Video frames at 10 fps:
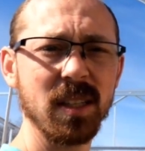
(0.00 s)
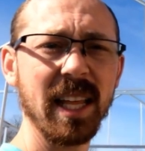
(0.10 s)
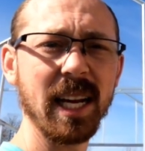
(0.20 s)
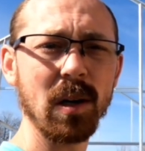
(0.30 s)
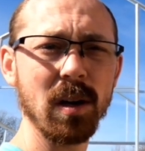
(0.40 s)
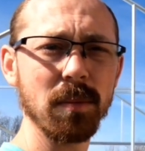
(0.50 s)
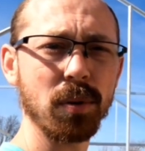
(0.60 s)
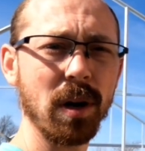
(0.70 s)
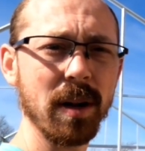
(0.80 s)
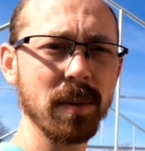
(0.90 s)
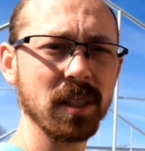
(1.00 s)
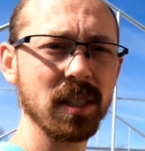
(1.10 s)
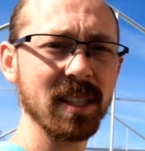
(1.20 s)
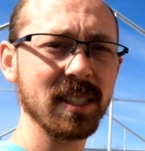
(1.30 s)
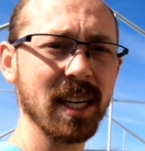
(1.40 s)
This rear gable here was
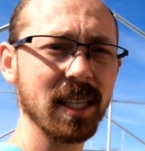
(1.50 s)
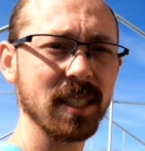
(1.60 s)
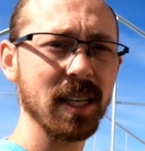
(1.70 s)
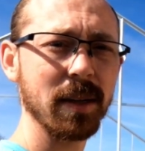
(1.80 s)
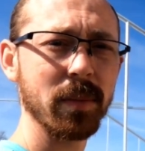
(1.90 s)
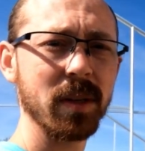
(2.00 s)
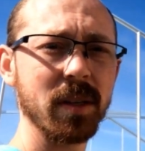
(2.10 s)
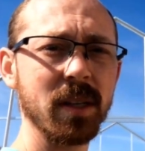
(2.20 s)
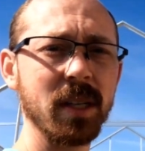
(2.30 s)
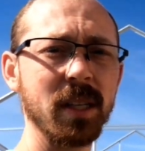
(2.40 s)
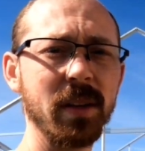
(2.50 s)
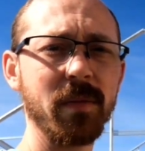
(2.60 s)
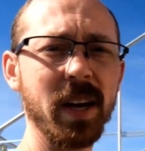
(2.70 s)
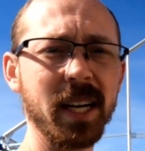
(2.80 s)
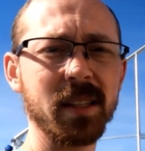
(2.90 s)
just a touch more of a challenge,
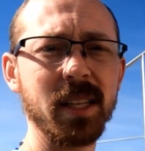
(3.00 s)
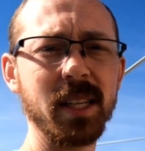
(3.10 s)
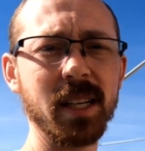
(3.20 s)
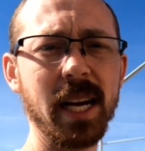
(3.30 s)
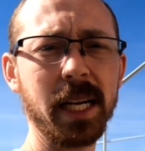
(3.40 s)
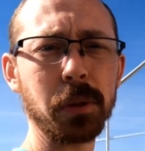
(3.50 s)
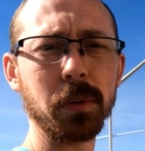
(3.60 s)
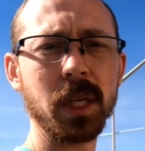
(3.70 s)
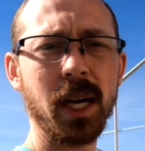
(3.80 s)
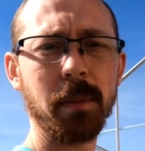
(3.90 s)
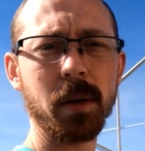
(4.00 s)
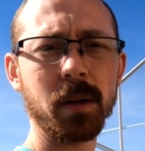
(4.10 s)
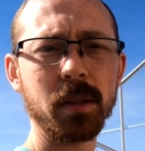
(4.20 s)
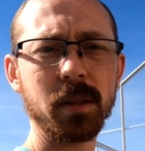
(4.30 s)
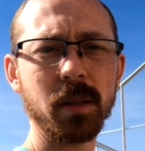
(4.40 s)
only because you had to
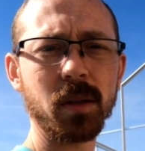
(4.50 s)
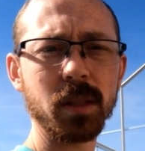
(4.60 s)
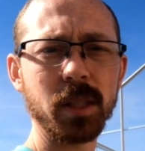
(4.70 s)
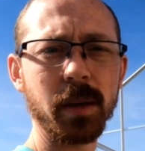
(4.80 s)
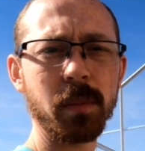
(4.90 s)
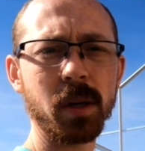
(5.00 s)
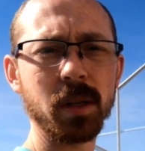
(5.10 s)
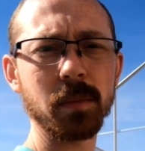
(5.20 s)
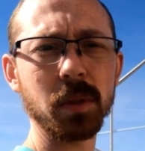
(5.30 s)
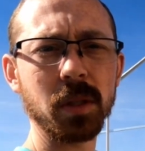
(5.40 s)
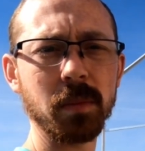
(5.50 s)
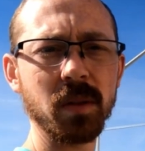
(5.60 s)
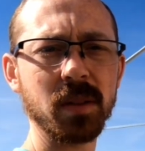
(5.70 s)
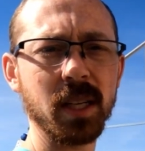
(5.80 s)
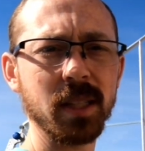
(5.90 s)
join on those
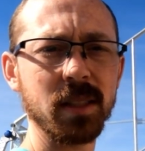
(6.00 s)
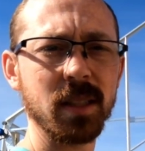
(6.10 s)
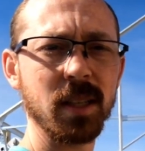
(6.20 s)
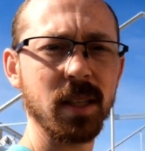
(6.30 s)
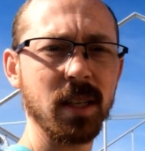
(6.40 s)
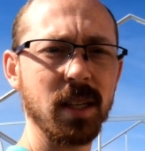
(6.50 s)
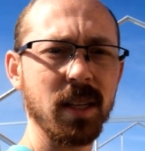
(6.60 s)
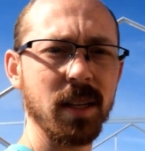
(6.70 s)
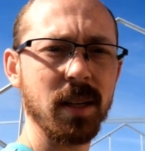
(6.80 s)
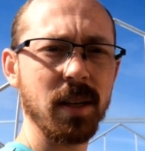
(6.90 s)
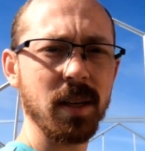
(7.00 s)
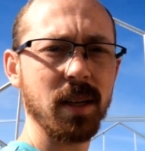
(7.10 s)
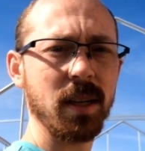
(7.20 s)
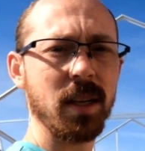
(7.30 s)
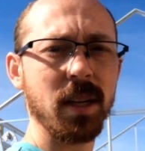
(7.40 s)
brackets that meet with the
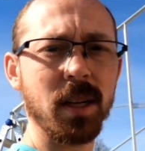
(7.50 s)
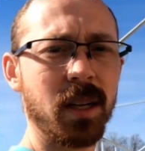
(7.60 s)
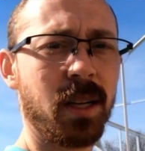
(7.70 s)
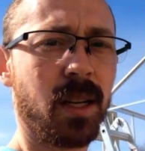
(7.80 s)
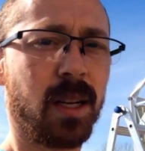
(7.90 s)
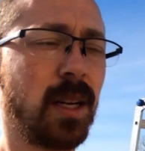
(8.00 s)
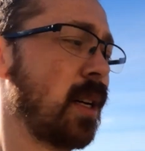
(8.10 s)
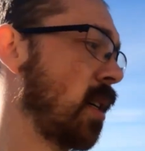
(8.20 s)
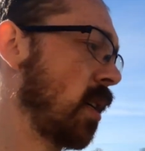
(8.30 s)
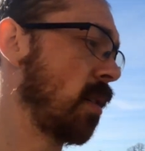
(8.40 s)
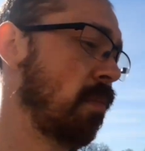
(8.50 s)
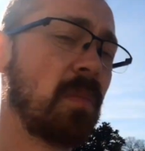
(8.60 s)
cross brace there.